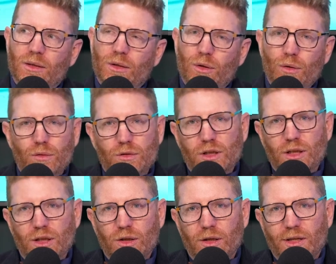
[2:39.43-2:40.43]
who's going to
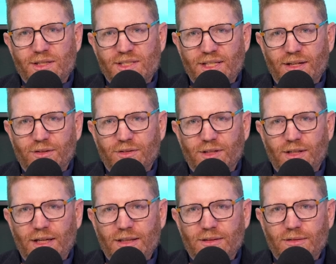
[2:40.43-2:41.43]
cook us dinner
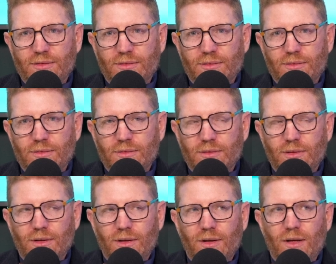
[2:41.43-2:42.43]
tonight?
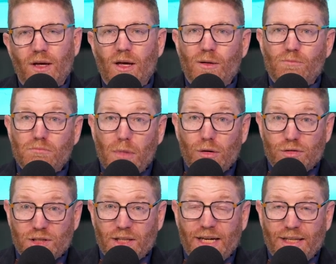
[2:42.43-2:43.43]
Most
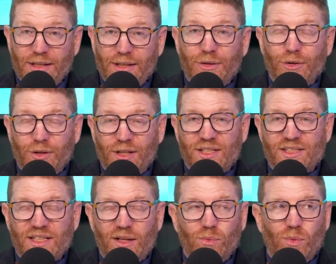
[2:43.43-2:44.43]
likely, they're going to
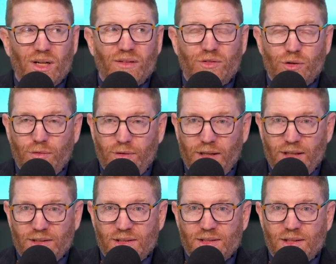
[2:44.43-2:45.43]
say one of two
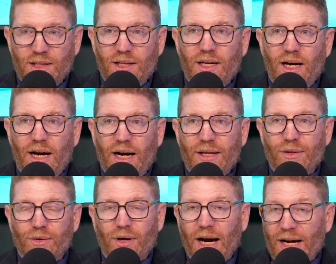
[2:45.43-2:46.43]
things.
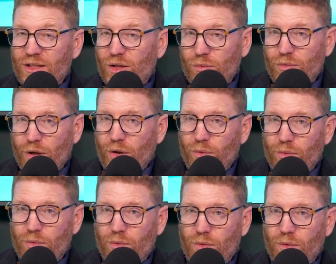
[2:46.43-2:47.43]
Either I don't know
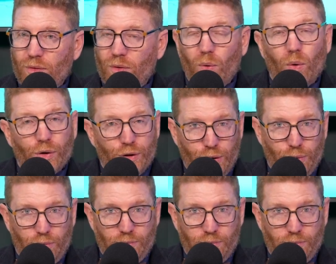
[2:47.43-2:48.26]
or you.